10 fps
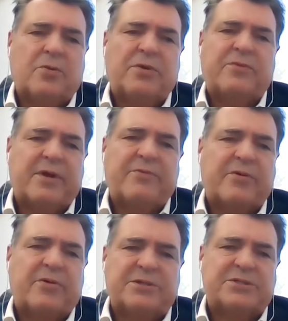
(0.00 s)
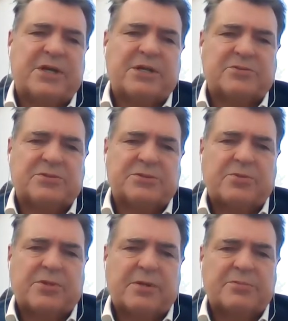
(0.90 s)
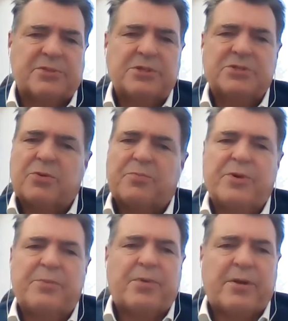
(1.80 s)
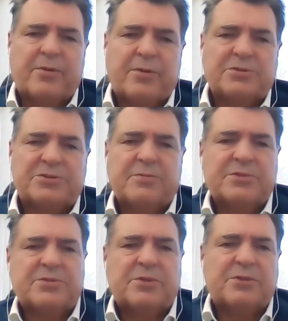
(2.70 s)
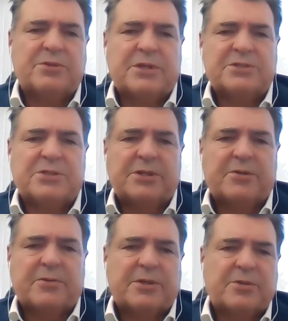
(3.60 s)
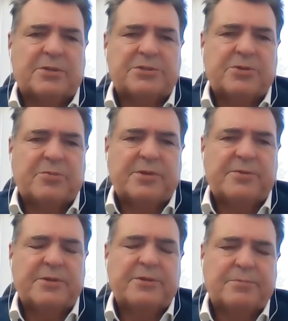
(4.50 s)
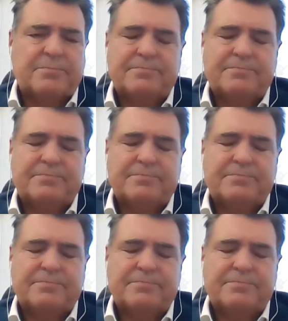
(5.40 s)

would have had very disastrous outcomes. So we're pretty proud of those numbers. And we look to escalate it right across the European theater.